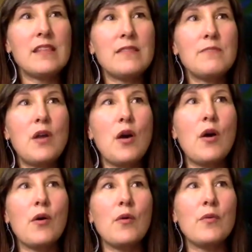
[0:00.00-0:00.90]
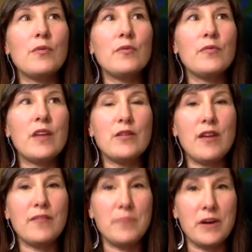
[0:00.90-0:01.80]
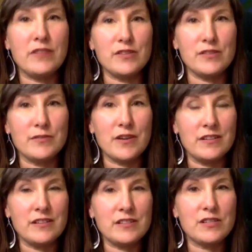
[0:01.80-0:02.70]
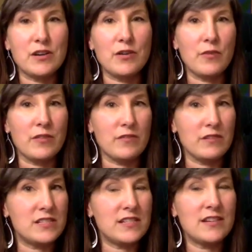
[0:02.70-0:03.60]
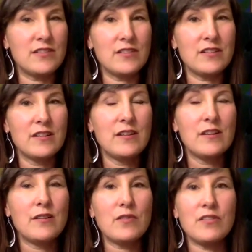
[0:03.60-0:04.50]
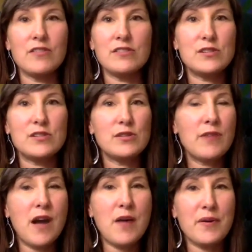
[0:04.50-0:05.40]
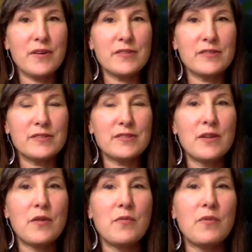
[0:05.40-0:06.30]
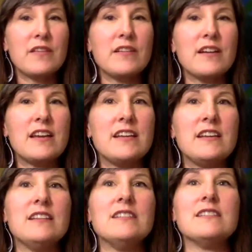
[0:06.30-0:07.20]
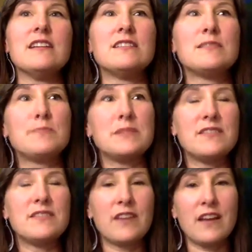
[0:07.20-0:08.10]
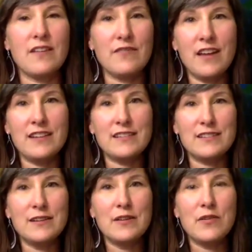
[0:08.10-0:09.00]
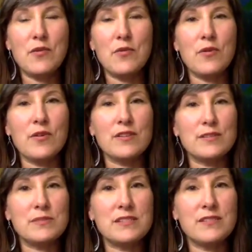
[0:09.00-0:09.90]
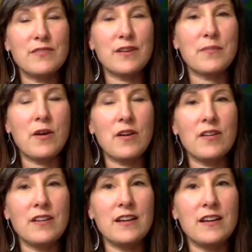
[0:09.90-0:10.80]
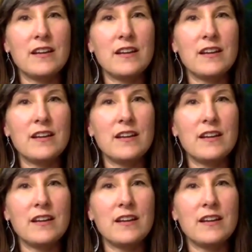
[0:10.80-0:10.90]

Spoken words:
know that you have boundaries around it. So whether it's dinner, whether it's 2 hours, whether it is a specific event or a specific party,